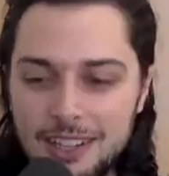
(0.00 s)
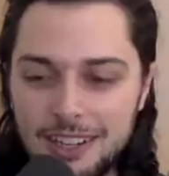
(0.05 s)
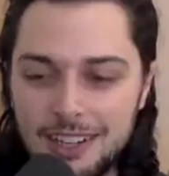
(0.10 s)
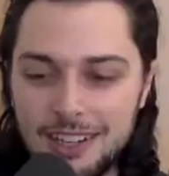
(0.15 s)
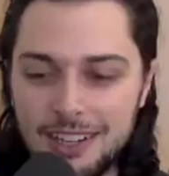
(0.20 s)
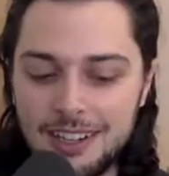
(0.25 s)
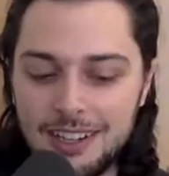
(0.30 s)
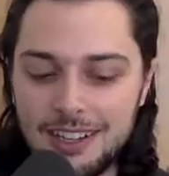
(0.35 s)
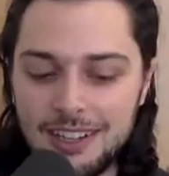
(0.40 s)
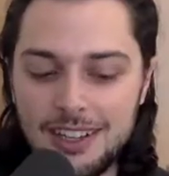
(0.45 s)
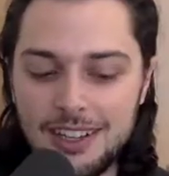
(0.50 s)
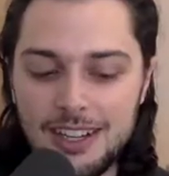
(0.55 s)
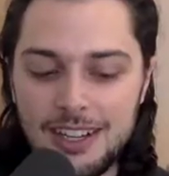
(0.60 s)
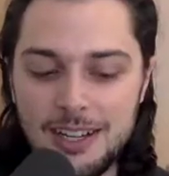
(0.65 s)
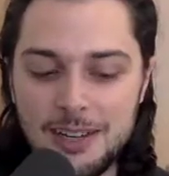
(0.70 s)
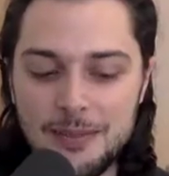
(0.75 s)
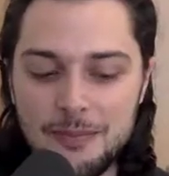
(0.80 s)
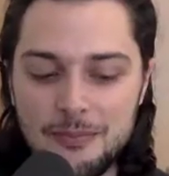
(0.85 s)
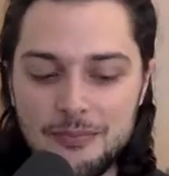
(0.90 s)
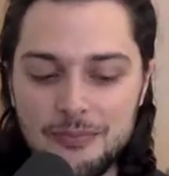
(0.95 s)
here.
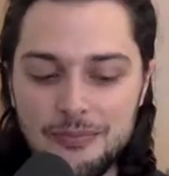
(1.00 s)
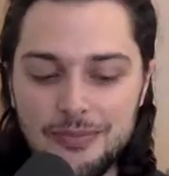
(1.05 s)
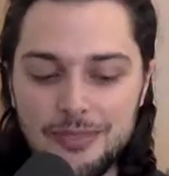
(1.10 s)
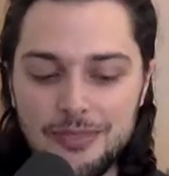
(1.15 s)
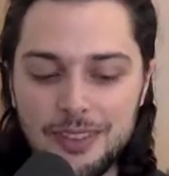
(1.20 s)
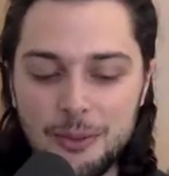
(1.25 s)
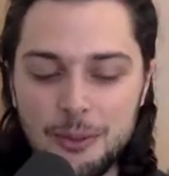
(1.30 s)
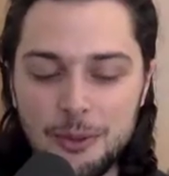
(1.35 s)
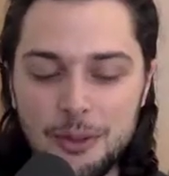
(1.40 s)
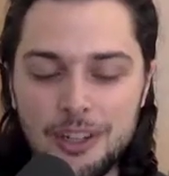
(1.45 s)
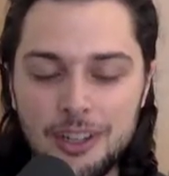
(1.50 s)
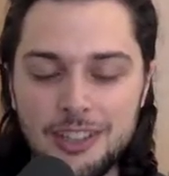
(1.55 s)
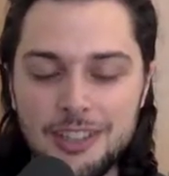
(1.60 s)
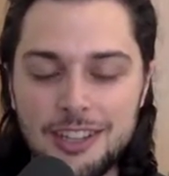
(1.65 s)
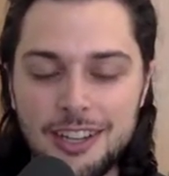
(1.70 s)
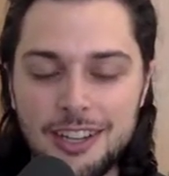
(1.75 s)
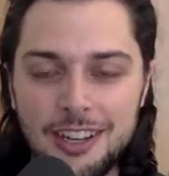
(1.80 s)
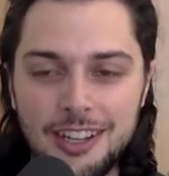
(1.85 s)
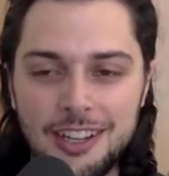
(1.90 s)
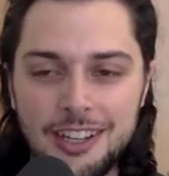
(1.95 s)
We're
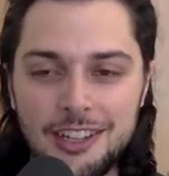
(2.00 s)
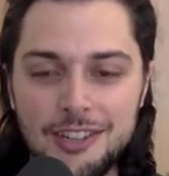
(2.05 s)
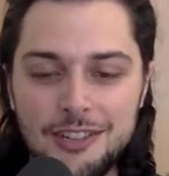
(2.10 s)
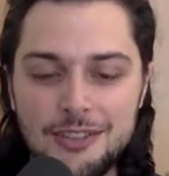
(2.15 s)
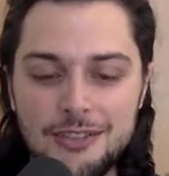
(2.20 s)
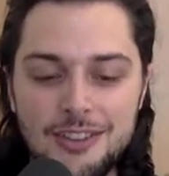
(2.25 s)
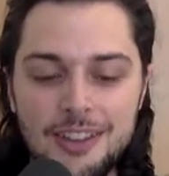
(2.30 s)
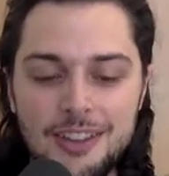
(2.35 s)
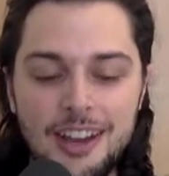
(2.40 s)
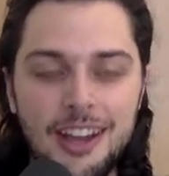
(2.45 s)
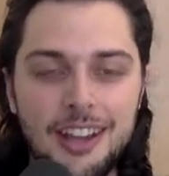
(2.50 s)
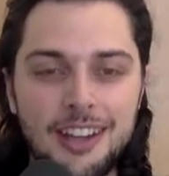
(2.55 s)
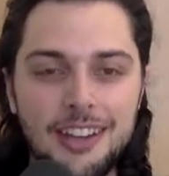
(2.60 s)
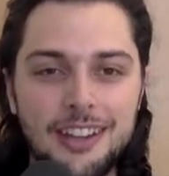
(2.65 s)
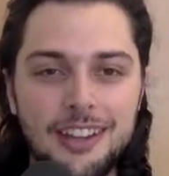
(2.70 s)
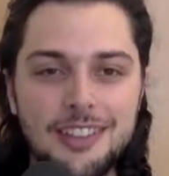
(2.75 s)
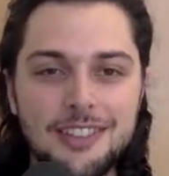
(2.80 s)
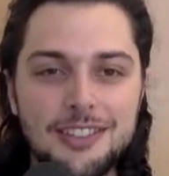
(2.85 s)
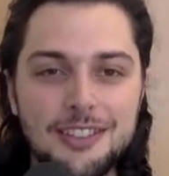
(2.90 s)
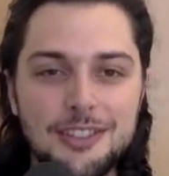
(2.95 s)
talking to you not
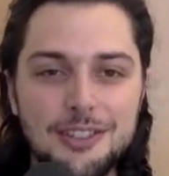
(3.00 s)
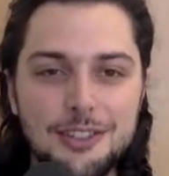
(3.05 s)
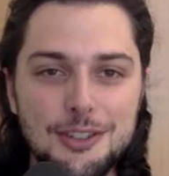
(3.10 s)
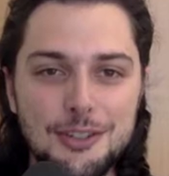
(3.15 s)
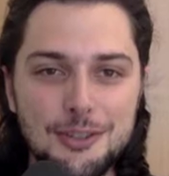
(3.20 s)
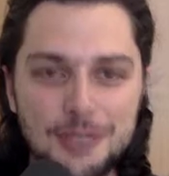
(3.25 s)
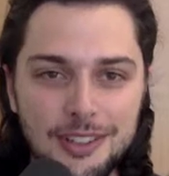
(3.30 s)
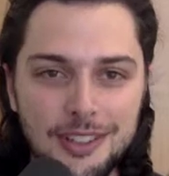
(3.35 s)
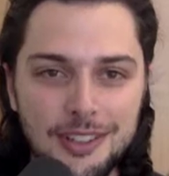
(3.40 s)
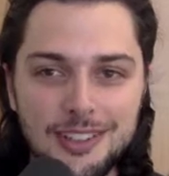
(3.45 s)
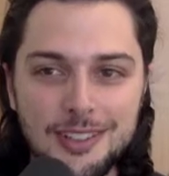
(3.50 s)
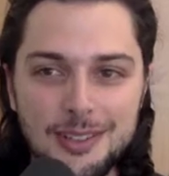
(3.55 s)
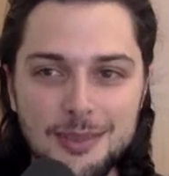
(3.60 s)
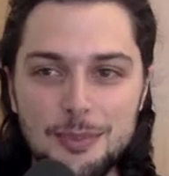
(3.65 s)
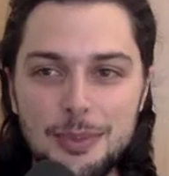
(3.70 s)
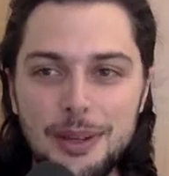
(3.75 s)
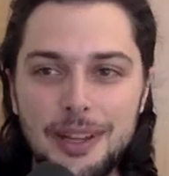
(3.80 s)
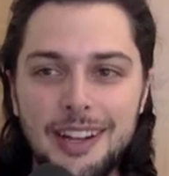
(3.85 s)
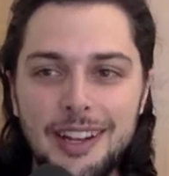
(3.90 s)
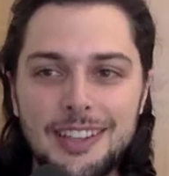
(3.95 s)
as a student,
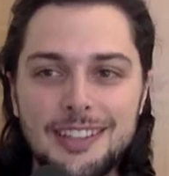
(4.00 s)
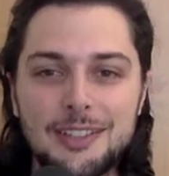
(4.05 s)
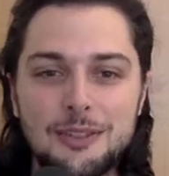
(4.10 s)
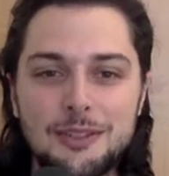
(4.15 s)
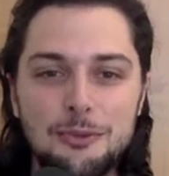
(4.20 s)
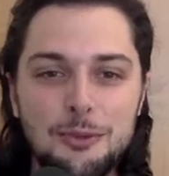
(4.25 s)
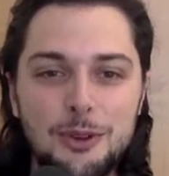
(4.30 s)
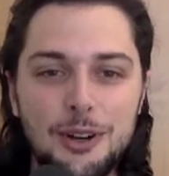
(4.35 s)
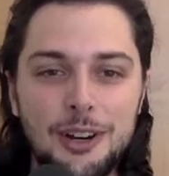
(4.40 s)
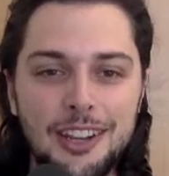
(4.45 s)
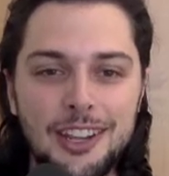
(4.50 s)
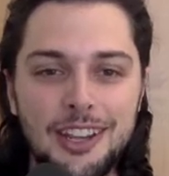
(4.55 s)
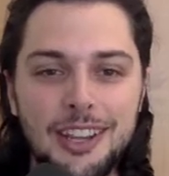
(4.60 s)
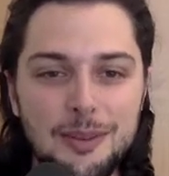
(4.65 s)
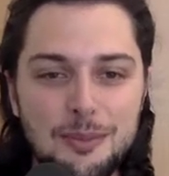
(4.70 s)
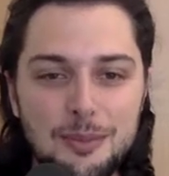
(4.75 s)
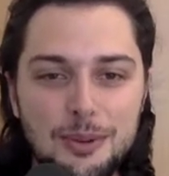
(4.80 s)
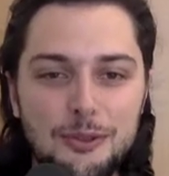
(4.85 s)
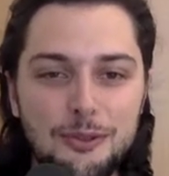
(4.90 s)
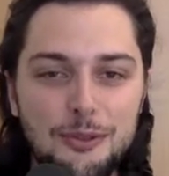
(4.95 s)
but as a
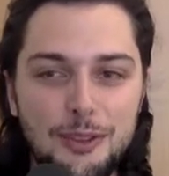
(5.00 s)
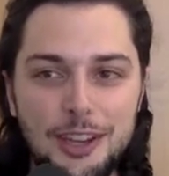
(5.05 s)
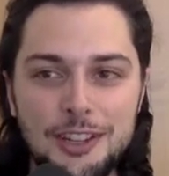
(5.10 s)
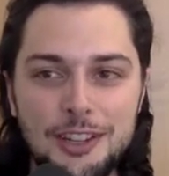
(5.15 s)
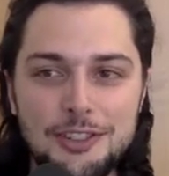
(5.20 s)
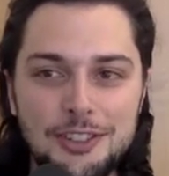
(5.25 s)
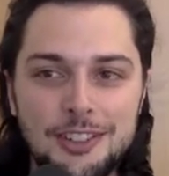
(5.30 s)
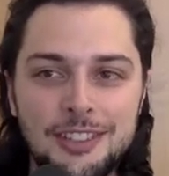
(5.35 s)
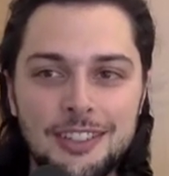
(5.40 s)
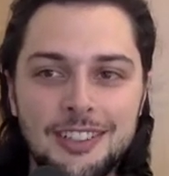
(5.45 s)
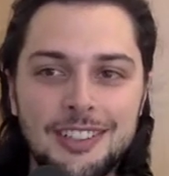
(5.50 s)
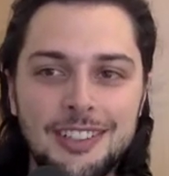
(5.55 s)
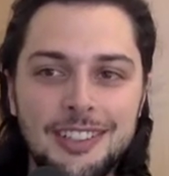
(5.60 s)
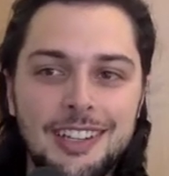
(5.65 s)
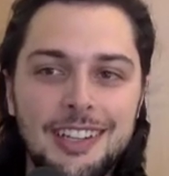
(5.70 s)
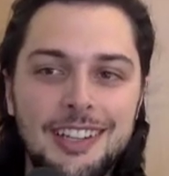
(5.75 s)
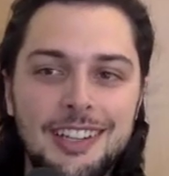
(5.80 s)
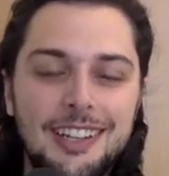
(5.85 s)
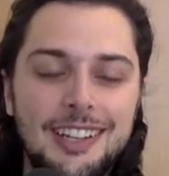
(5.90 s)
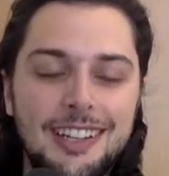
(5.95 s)
working professional,
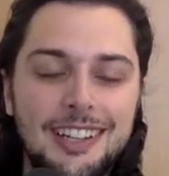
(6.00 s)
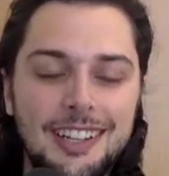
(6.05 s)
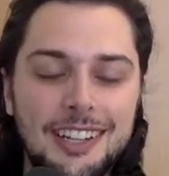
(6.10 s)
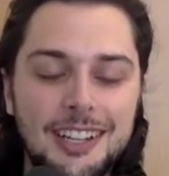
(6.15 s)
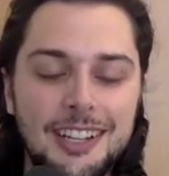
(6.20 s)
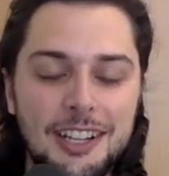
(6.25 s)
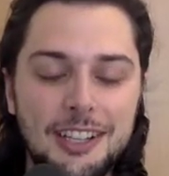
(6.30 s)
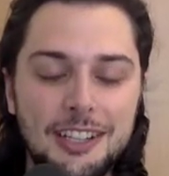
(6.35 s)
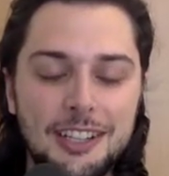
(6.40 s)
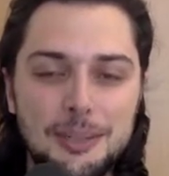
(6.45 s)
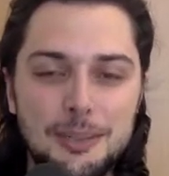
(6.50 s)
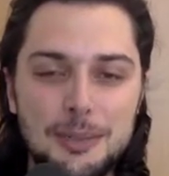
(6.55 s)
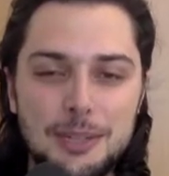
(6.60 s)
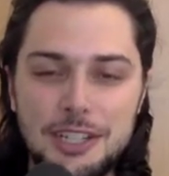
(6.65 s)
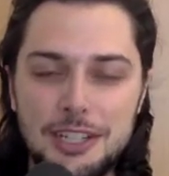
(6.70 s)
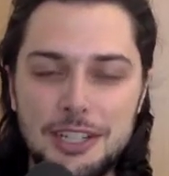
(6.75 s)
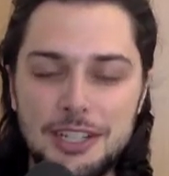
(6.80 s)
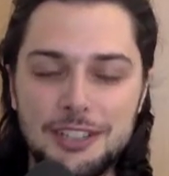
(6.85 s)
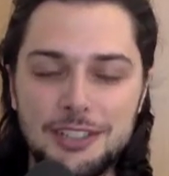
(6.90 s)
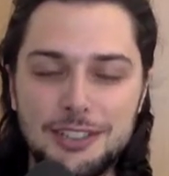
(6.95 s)
a color,
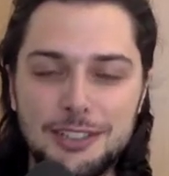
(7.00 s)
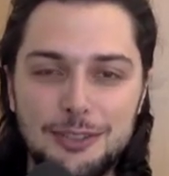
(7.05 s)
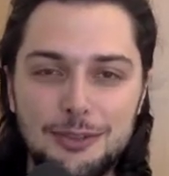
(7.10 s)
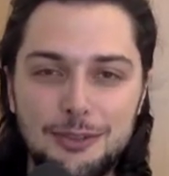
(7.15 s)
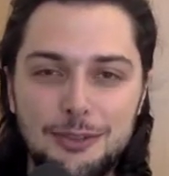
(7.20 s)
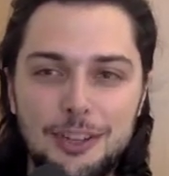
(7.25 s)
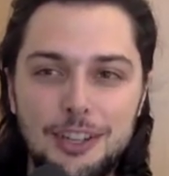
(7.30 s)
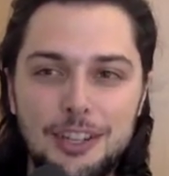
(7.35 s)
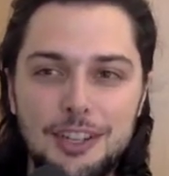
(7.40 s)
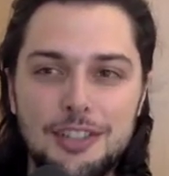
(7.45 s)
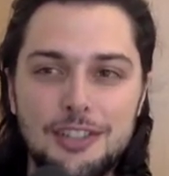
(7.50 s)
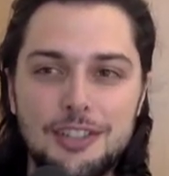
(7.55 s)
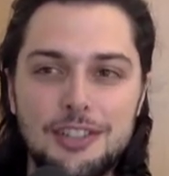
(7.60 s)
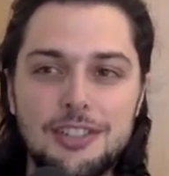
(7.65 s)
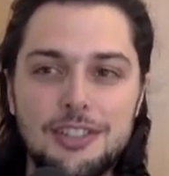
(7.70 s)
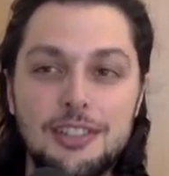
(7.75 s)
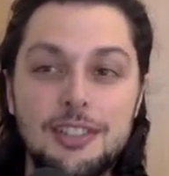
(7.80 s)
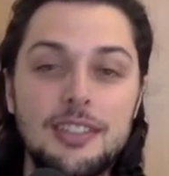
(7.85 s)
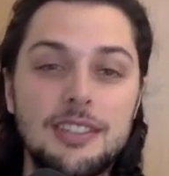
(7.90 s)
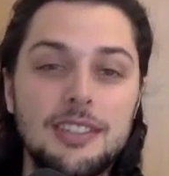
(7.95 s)
materials, and
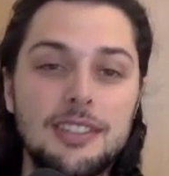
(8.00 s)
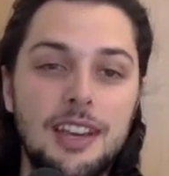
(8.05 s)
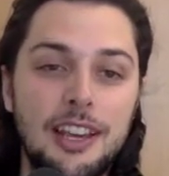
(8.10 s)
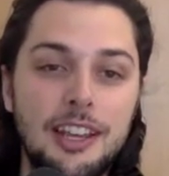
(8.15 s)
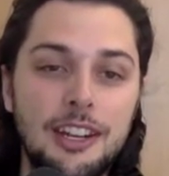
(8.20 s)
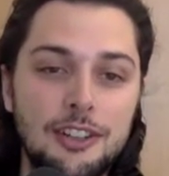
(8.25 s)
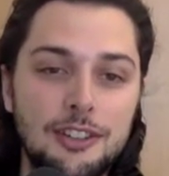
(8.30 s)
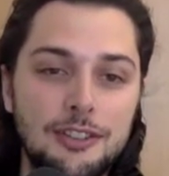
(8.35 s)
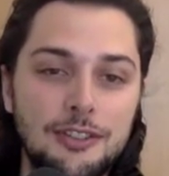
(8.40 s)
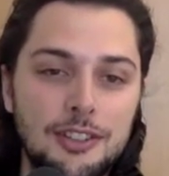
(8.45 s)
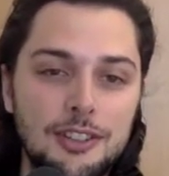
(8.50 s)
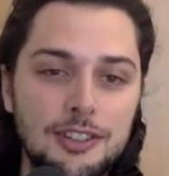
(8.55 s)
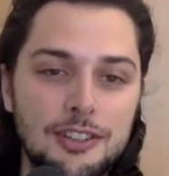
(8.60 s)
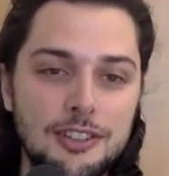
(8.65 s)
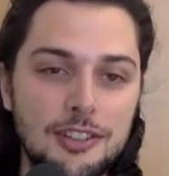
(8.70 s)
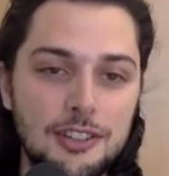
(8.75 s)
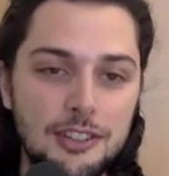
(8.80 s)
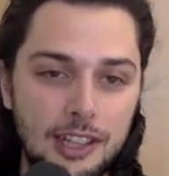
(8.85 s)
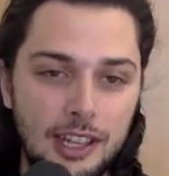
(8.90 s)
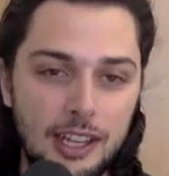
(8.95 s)
finish designer for
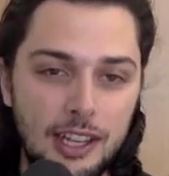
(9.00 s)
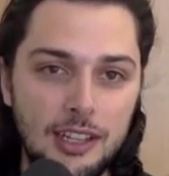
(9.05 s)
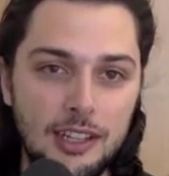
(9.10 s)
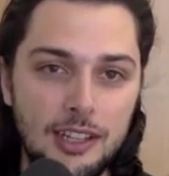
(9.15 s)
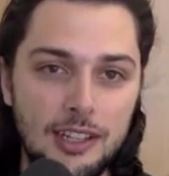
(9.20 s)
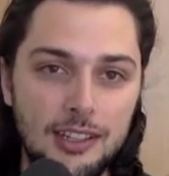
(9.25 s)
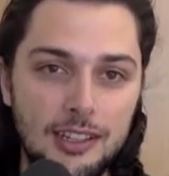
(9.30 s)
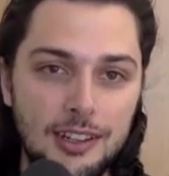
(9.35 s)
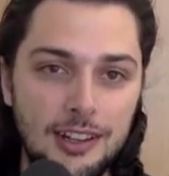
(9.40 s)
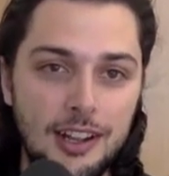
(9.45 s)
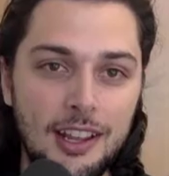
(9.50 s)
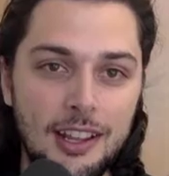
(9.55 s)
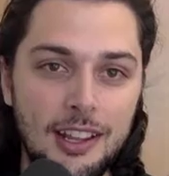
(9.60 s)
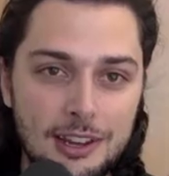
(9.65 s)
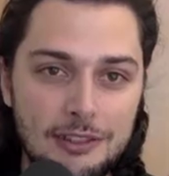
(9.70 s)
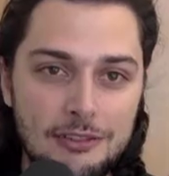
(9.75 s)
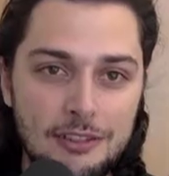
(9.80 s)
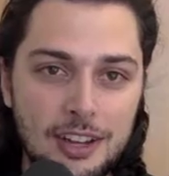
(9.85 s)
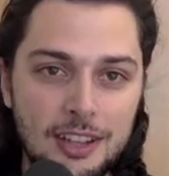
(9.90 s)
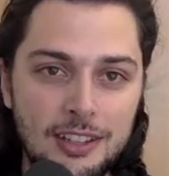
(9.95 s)
Skullcandy. Did I get
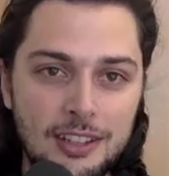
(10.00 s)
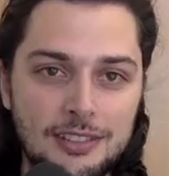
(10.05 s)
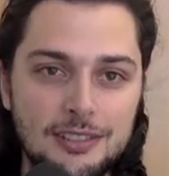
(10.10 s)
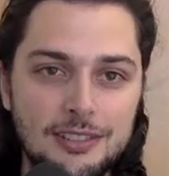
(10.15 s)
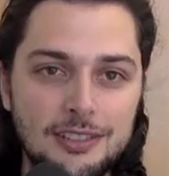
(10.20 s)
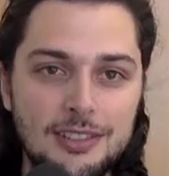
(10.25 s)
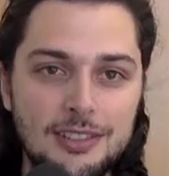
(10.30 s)
that right?